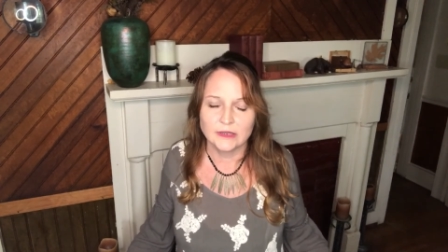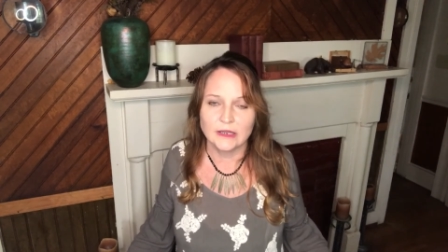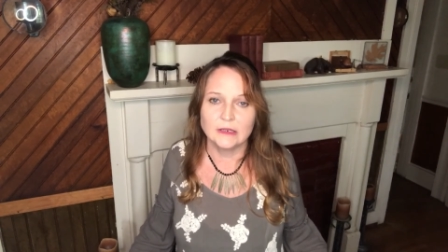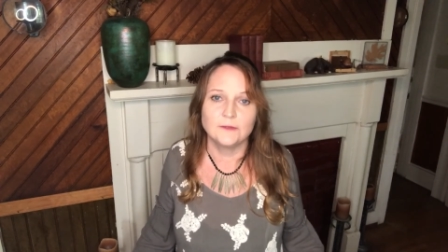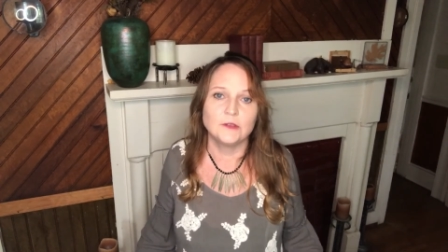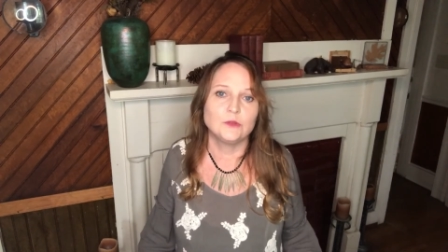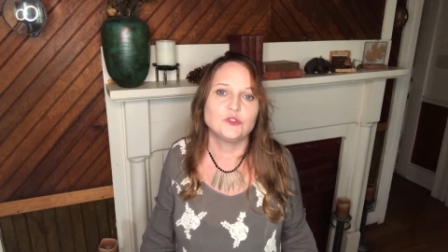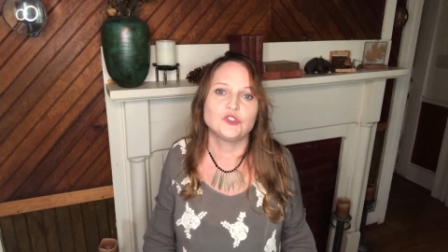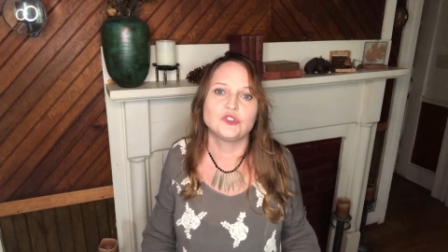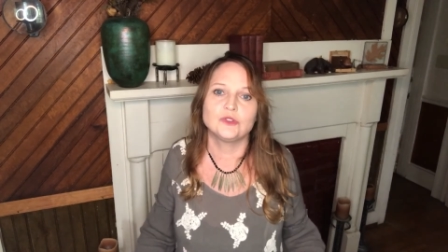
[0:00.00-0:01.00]
And if you
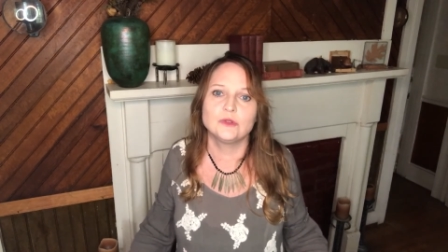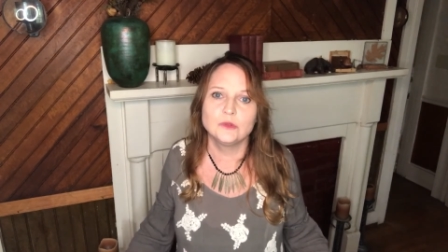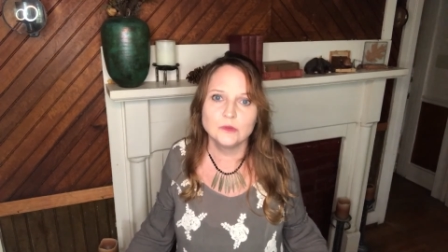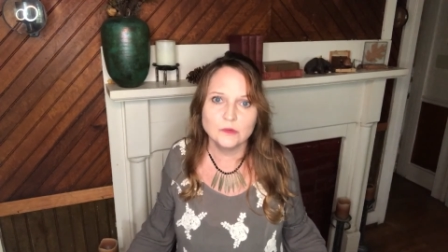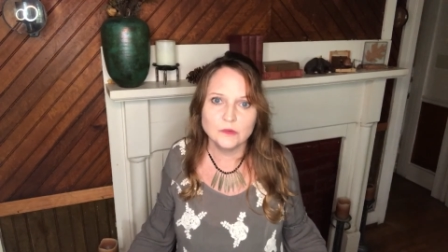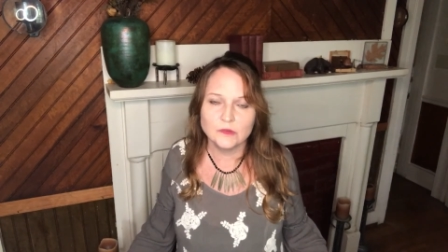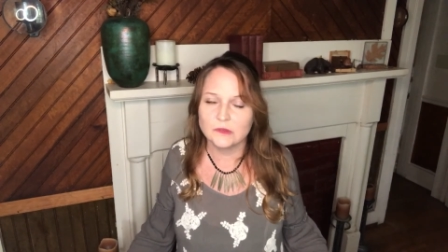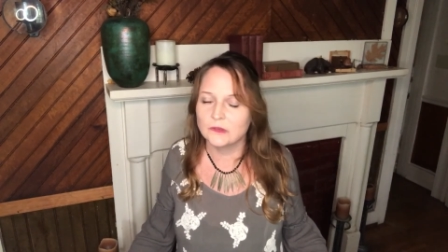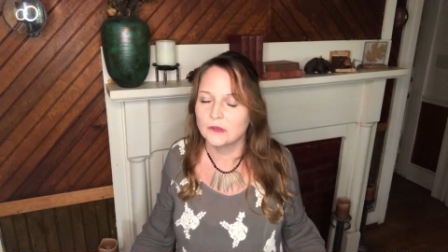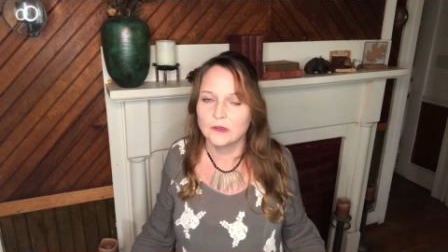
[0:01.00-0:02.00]

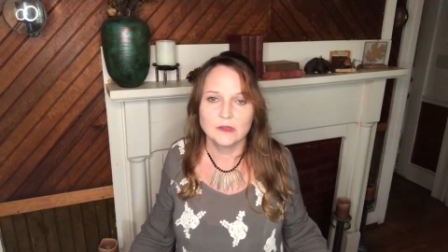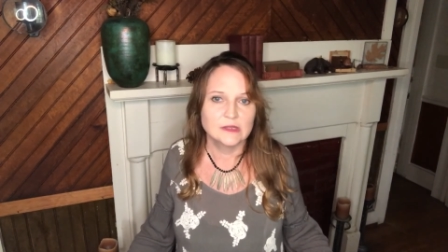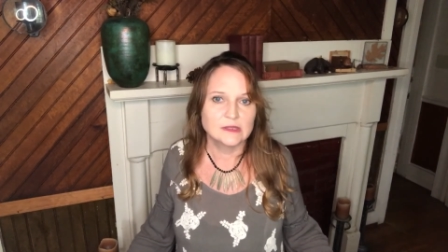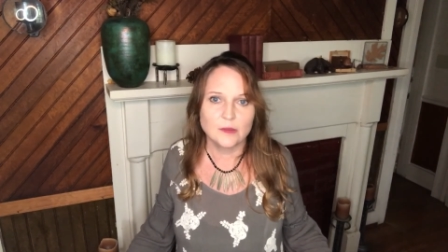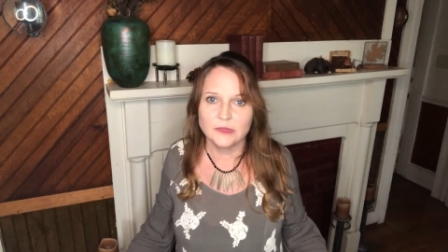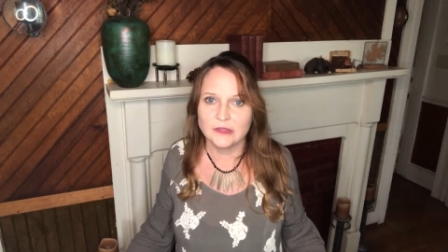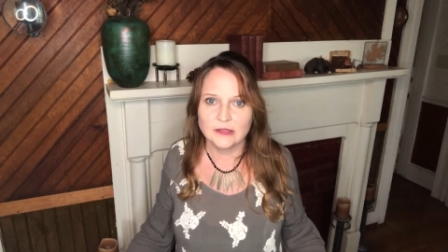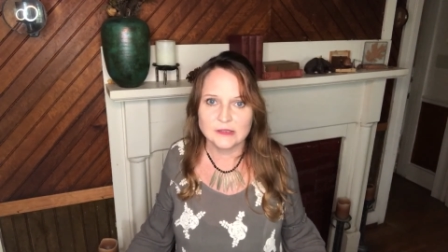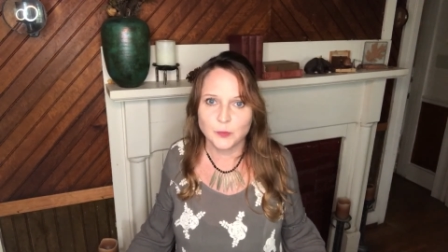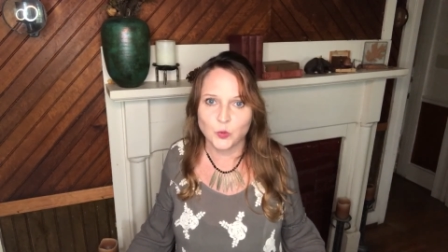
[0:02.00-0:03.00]
choose something
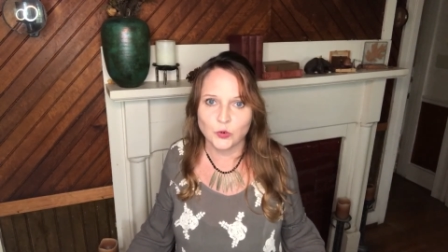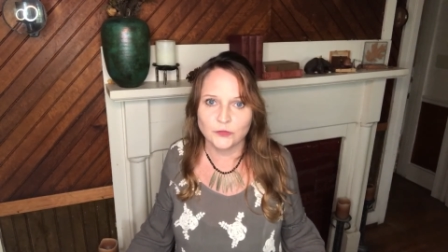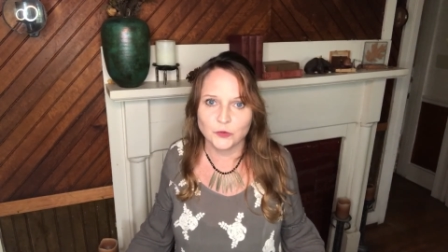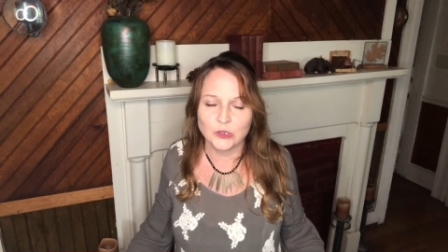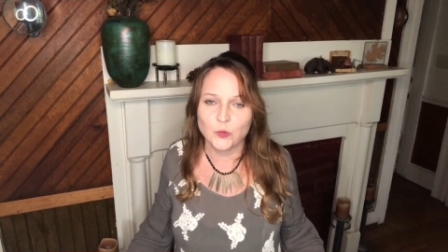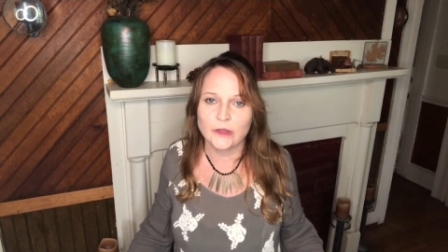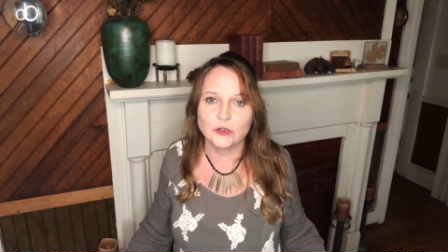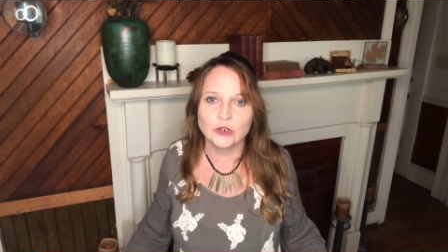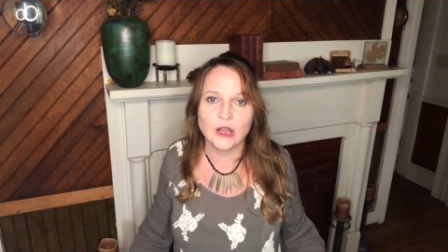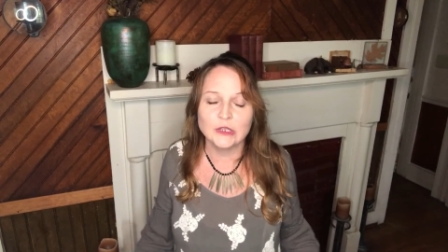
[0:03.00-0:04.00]
that's poor for you,
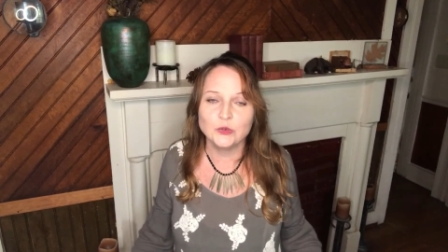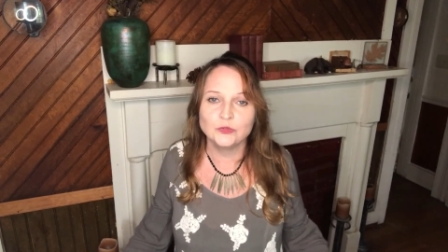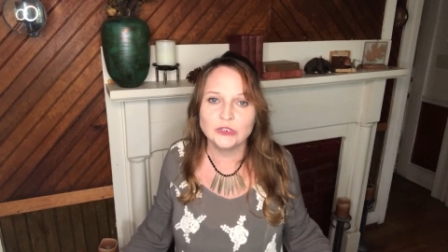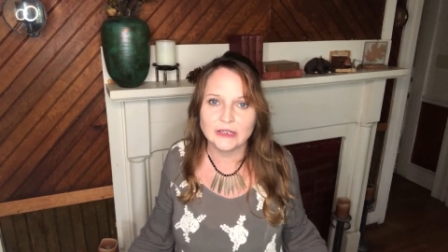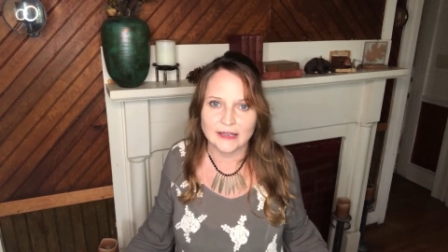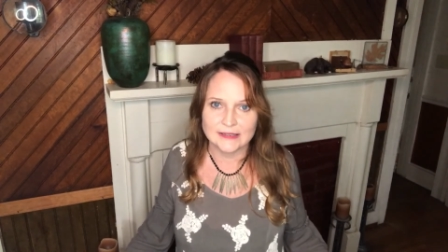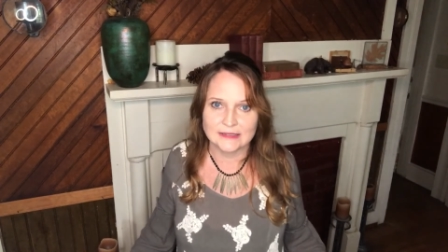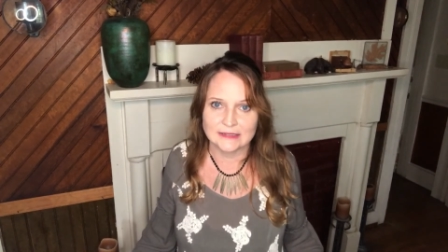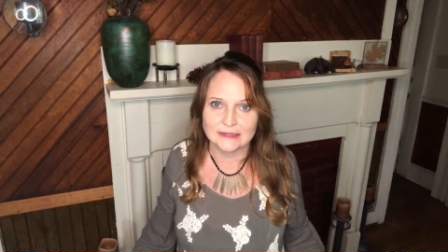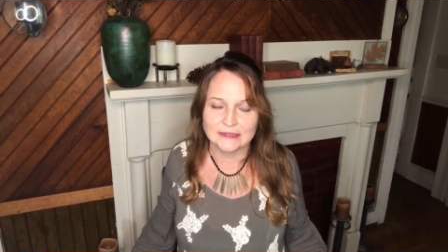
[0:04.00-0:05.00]
whether or not you
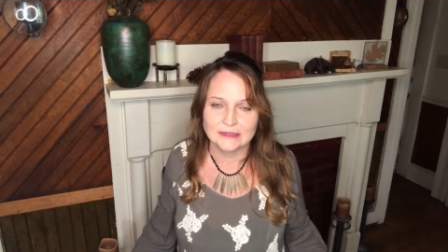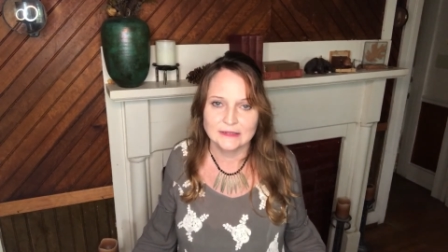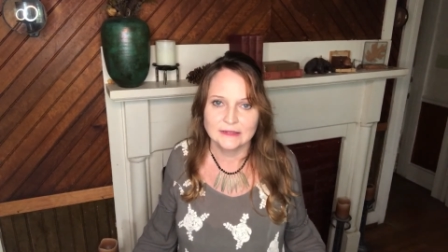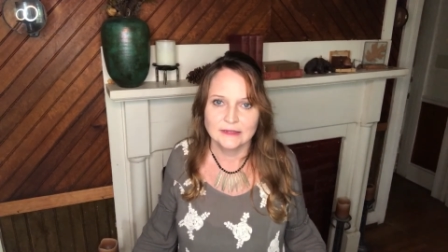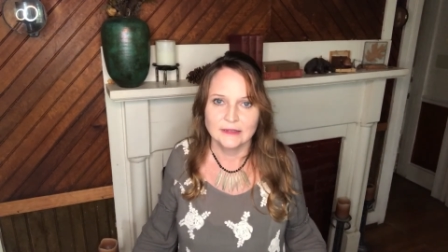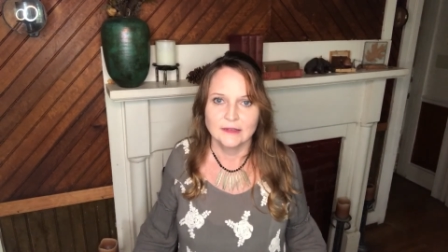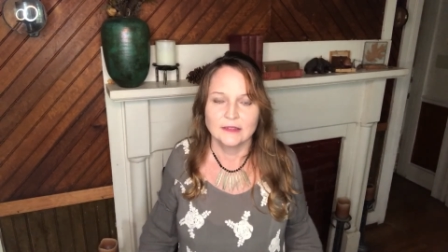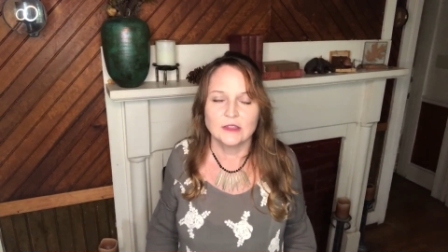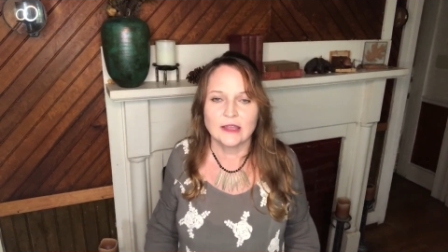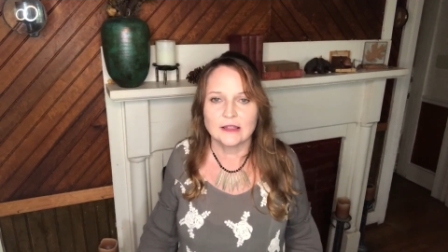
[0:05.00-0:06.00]
realize it,
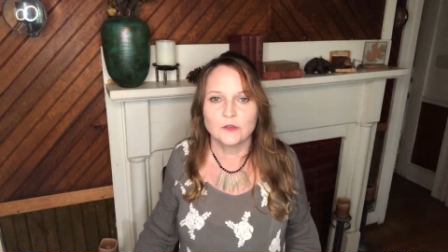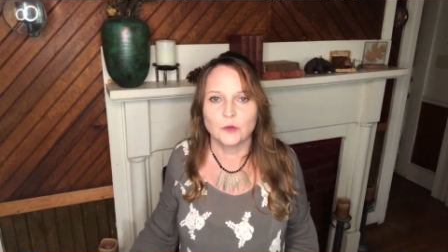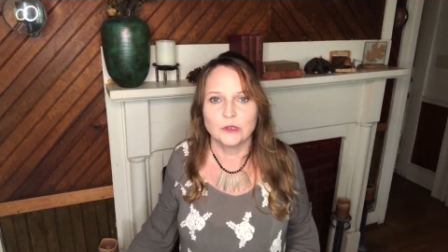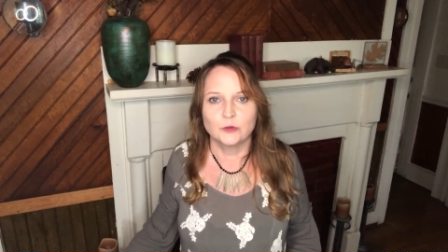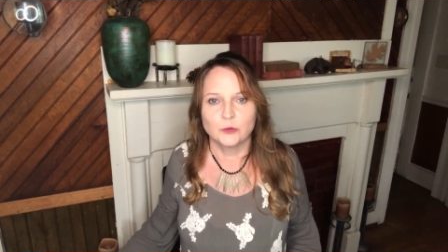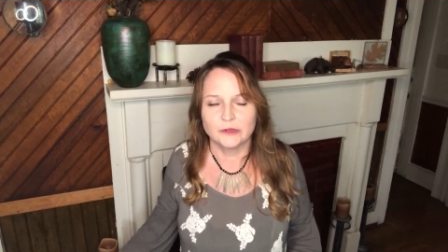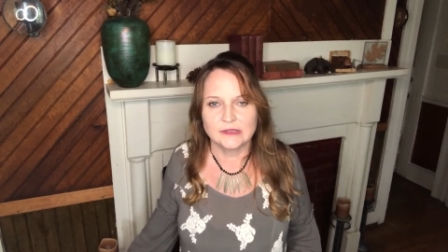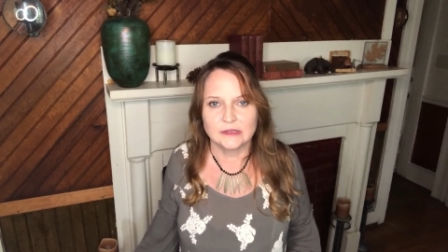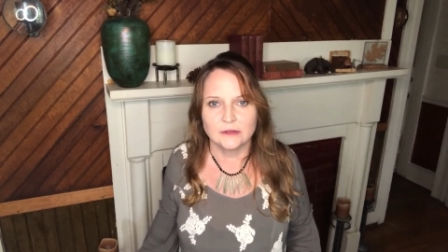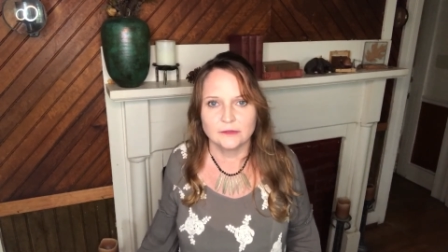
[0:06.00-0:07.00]
then that is what you will
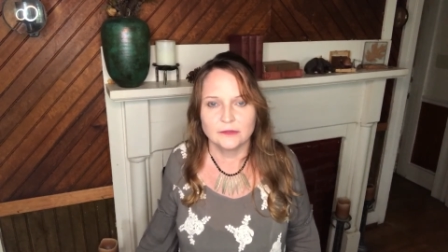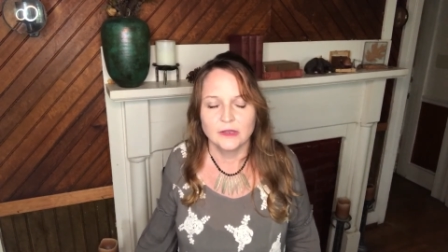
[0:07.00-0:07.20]
receive.